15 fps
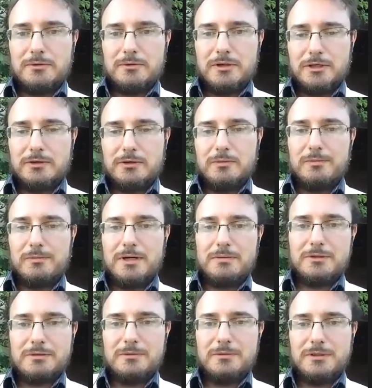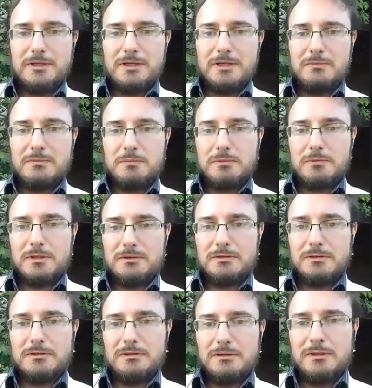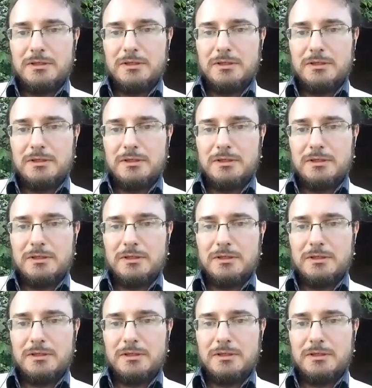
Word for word: Barack Obama became the president.